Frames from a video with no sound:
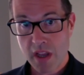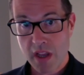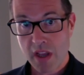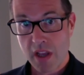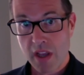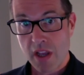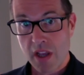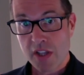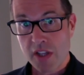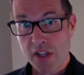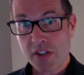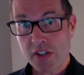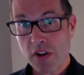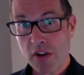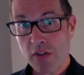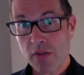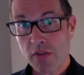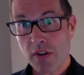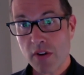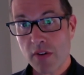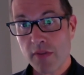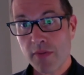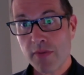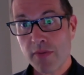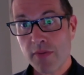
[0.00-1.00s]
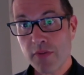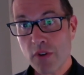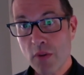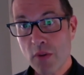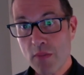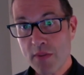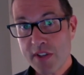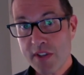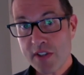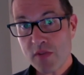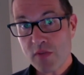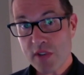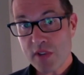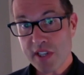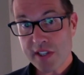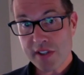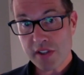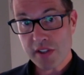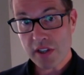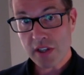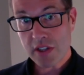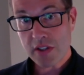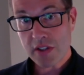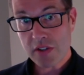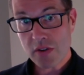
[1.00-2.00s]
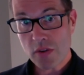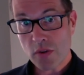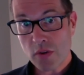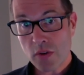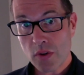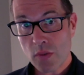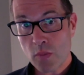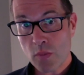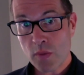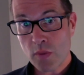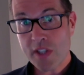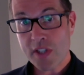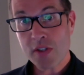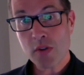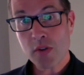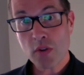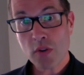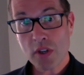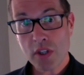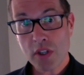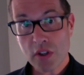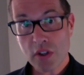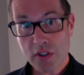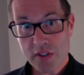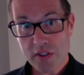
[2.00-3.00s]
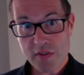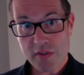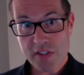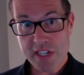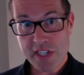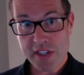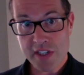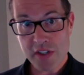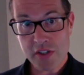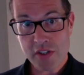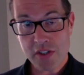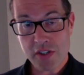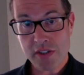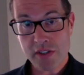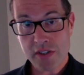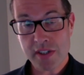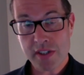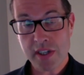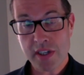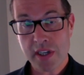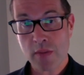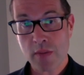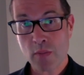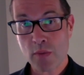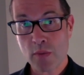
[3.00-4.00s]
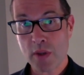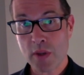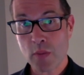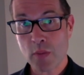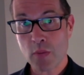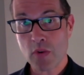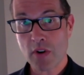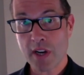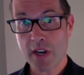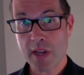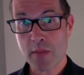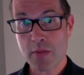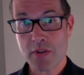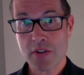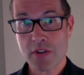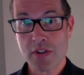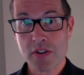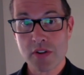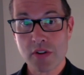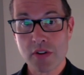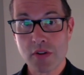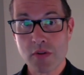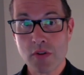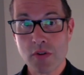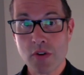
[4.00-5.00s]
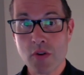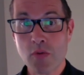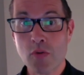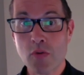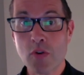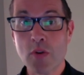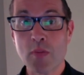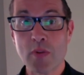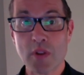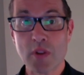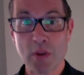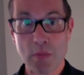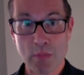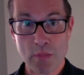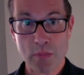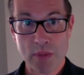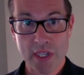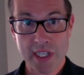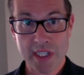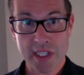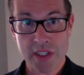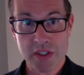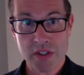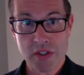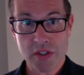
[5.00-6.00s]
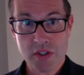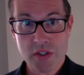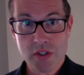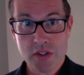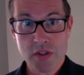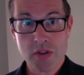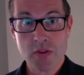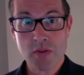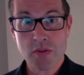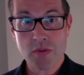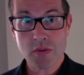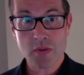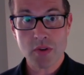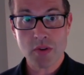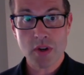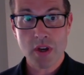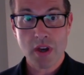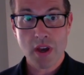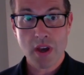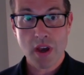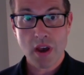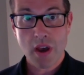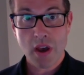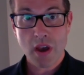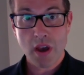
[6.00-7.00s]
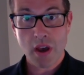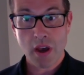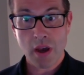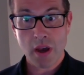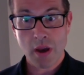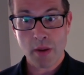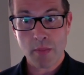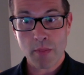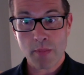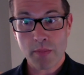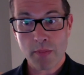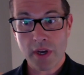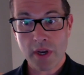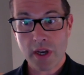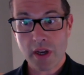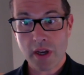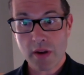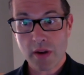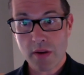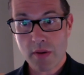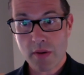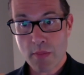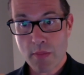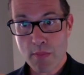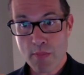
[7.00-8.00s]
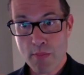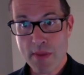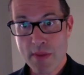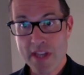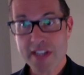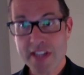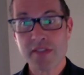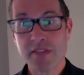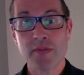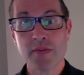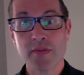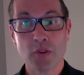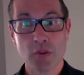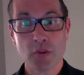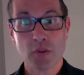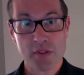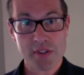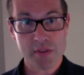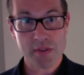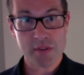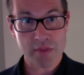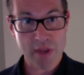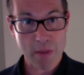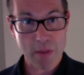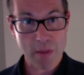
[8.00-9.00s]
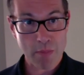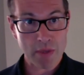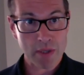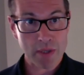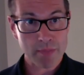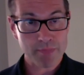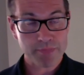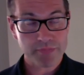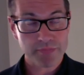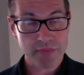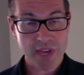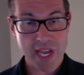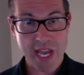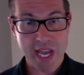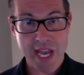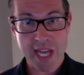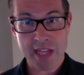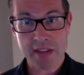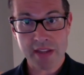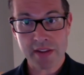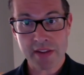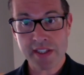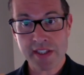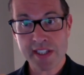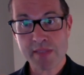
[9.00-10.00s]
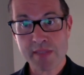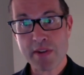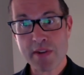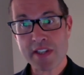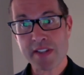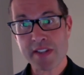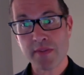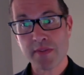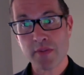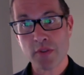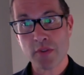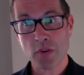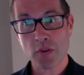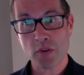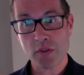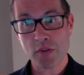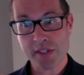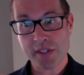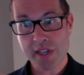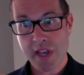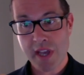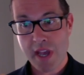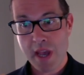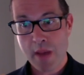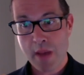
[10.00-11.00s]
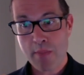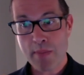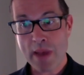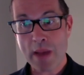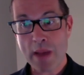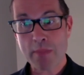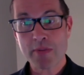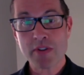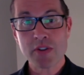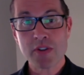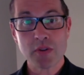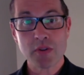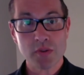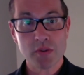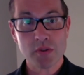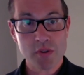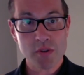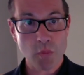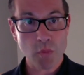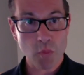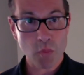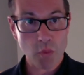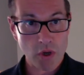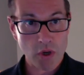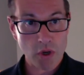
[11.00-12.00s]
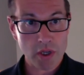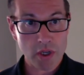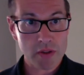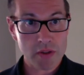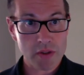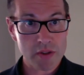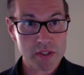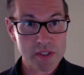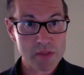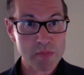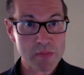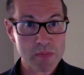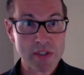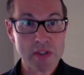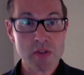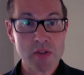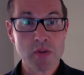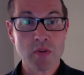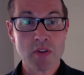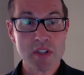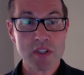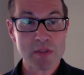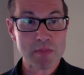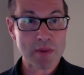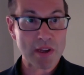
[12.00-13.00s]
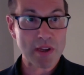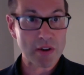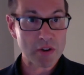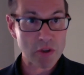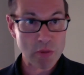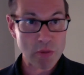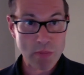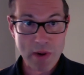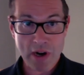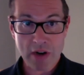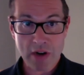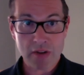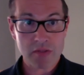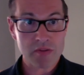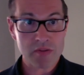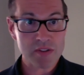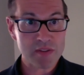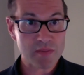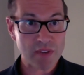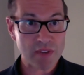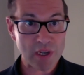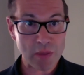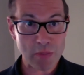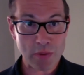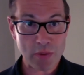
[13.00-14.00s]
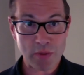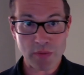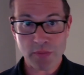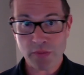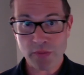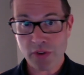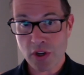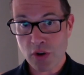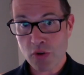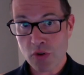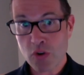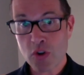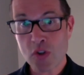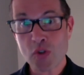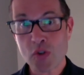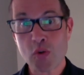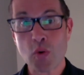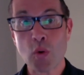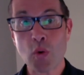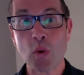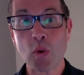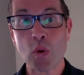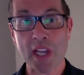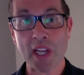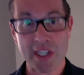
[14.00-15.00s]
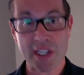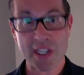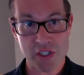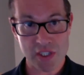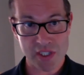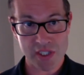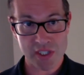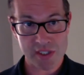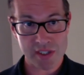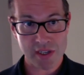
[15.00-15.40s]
So from this research, we saw a lot of gestures and we were able to group them into two metaphors of number. And these metaphors map to work that's been talked about, numerical development across all ages,